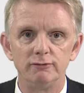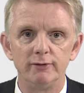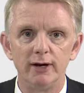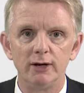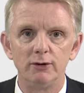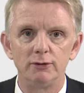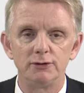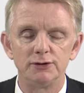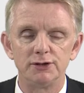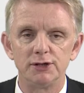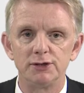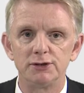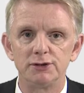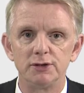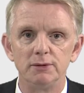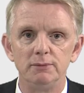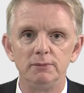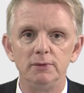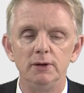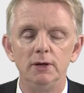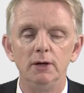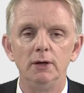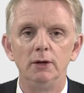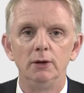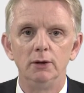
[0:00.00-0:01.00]
record system
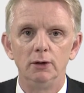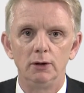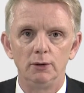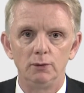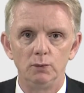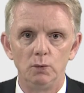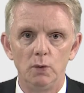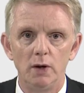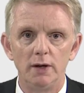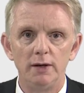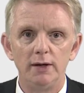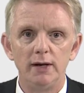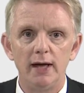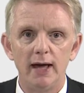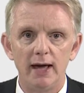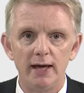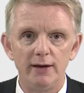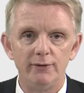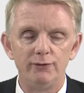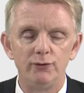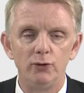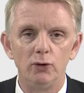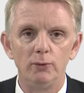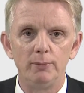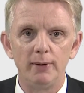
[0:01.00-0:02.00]
on one
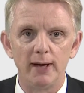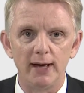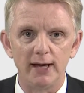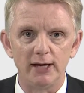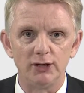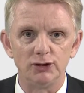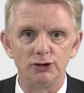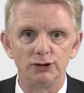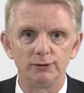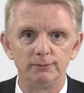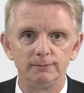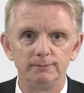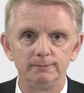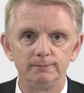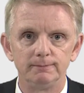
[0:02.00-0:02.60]
A4 page.